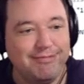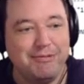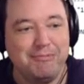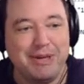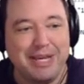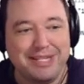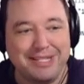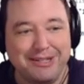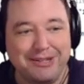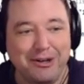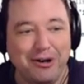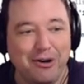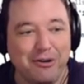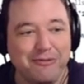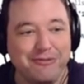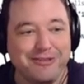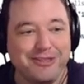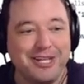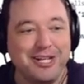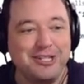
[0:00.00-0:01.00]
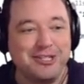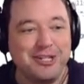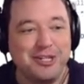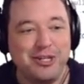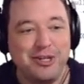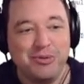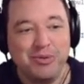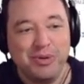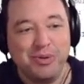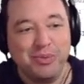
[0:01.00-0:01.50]
basically all the things that
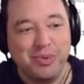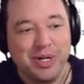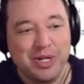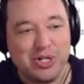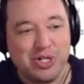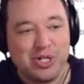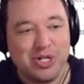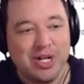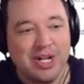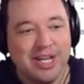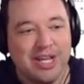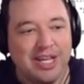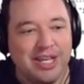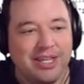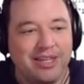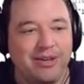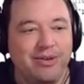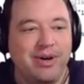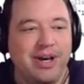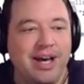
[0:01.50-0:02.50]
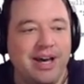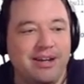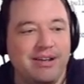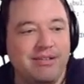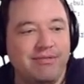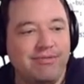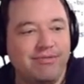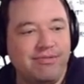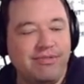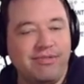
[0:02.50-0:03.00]
you would wish you had
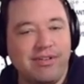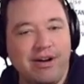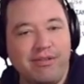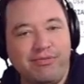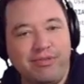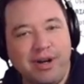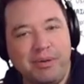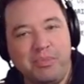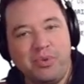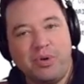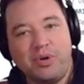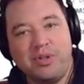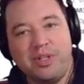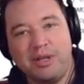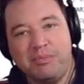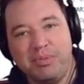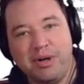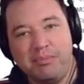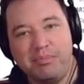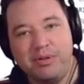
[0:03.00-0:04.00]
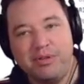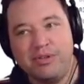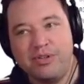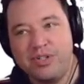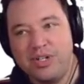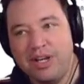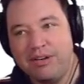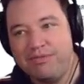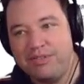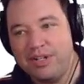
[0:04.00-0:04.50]
a framework like Puppet or
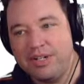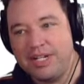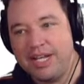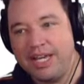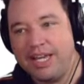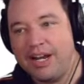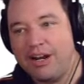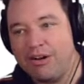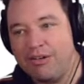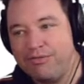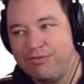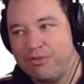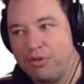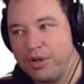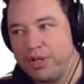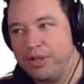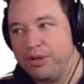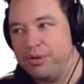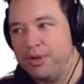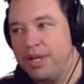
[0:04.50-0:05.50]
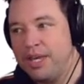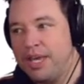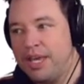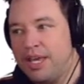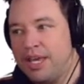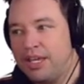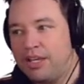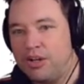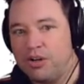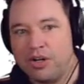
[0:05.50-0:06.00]
Chef to take care of for you,
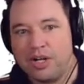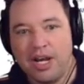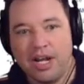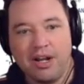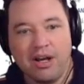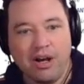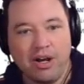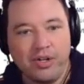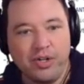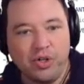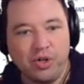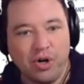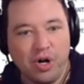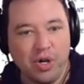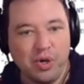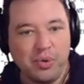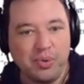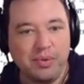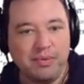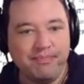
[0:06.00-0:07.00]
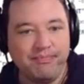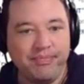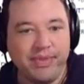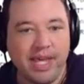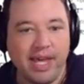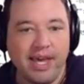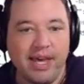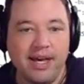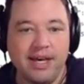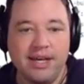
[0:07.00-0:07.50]
you're kind of on your own.
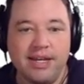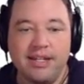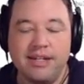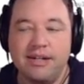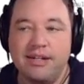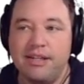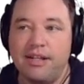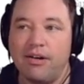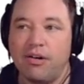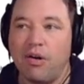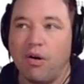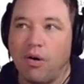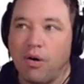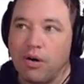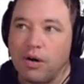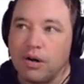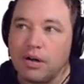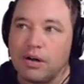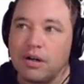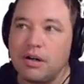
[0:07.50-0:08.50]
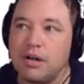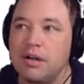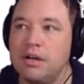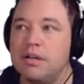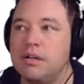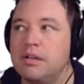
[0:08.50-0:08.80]
And there are